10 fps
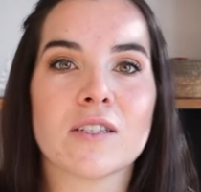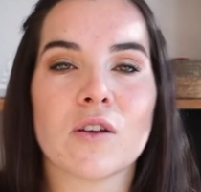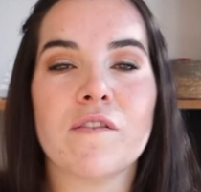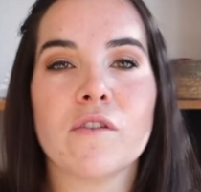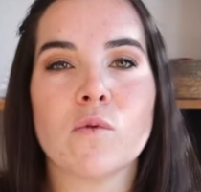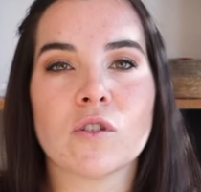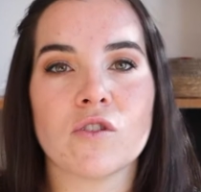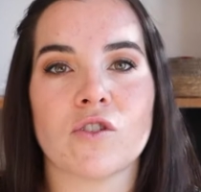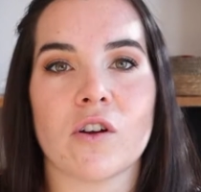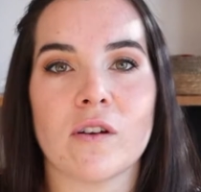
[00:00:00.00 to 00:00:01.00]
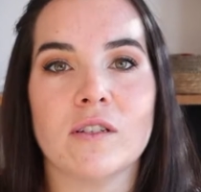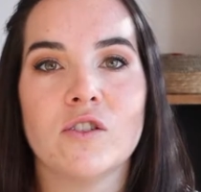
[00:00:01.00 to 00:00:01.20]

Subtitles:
So if you want to join